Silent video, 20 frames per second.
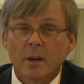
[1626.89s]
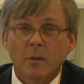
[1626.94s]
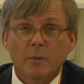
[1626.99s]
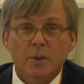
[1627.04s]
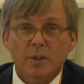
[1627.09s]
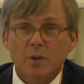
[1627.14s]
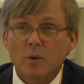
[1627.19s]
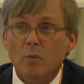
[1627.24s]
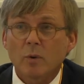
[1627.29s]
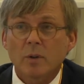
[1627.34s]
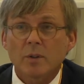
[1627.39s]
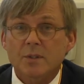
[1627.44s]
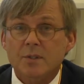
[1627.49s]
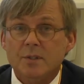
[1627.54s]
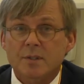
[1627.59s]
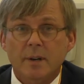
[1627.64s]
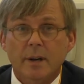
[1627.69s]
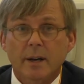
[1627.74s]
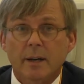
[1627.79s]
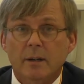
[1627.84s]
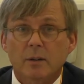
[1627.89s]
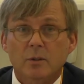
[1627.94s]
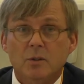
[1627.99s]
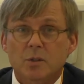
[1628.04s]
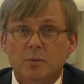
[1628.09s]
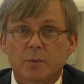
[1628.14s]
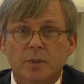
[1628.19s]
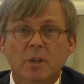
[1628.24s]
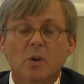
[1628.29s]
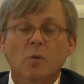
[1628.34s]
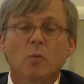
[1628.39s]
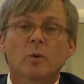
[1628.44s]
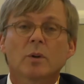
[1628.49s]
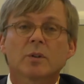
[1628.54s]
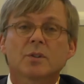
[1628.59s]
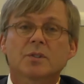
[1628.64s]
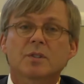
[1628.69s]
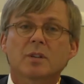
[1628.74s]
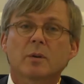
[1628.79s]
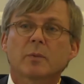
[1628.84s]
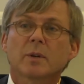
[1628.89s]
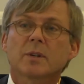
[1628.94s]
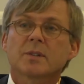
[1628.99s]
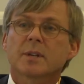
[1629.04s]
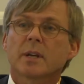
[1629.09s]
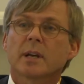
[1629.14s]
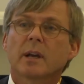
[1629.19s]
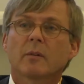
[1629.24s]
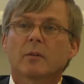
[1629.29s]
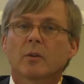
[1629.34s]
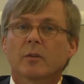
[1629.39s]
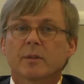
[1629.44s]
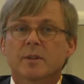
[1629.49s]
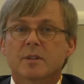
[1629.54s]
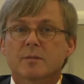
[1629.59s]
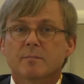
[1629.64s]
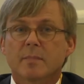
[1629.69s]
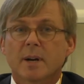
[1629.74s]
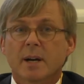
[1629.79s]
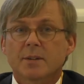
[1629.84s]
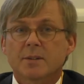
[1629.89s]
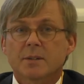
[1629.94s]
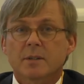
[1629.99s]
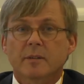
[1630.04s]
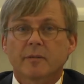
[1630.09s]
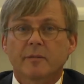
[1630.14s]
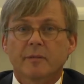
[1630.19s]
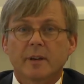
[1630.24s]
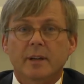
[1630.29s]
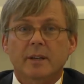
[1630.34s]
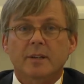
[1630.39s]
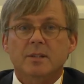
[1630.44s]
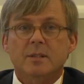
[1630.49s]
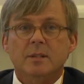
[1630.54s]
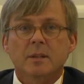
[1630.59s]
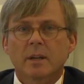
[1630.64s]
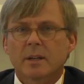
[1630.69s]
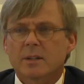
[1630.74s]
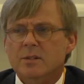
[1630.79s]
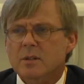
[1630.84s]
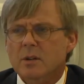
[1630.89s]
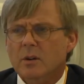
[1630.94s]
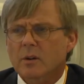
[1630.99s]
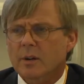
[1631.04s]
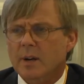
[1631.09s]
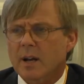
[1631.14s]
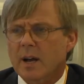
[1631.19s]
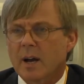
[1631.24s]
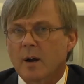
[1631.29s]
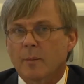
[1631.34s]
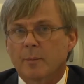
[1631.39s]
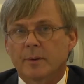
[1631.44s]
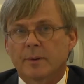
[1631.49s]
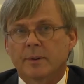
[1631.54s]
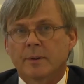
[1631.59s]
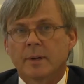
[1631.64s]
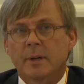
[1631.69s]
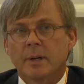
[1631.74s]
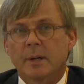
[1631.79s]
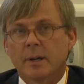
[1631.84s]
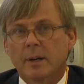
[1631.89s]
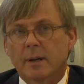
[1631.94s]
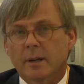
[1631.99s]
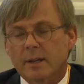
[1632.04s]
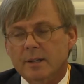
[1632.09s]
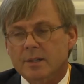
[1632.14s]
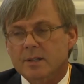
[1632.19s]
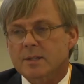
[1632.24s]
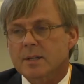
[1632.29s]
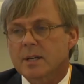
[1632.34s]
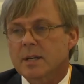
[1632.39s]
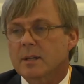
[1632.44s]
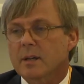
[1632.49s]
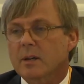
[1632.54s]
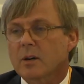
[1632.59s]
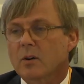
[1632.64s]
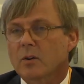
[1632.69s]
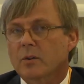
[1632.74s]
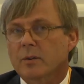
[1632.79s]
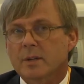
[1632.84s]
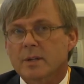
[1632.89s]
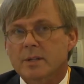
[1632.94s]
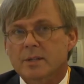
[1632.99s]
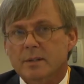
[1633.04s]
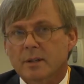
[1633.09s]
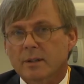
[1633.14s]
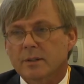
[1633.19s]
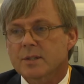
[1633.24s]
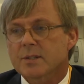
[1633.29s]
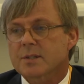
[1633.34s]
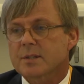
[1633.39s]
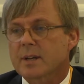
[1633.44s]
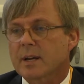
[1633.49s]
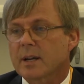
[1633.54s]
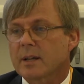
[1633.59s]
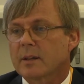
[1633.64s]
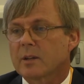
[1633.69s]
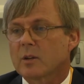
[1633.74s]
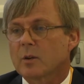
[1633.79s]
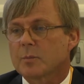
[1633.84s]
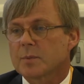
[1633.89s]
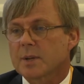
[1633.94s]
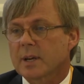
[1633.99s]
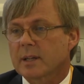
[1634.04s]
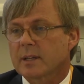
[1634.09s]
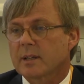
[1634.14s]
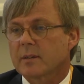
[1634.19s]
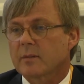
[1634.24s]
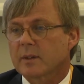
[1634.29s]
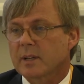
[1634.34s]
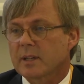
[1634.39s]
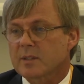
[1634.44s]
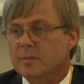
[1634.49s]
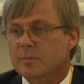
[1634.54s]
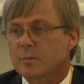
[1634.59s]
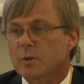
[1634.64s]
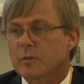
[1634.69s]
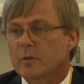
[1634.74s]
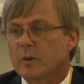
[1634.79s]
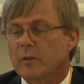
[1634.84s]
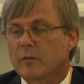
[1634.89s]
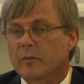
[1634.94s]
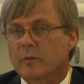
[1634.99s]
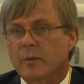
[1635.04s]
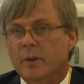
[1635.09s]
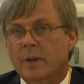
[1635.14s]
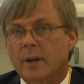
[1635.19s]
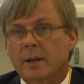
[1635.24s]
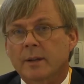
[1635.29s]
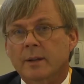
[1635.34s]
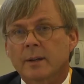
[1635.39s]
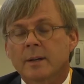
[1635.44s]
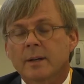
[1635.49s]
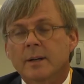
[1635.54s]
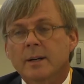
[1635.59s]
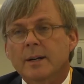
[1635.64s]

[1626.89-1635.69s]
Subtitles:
We don't want silos. We don't want someone saying, I've got this magic fix. It's not going to happen. Let's see the context, understand the objective, and let's move on from that.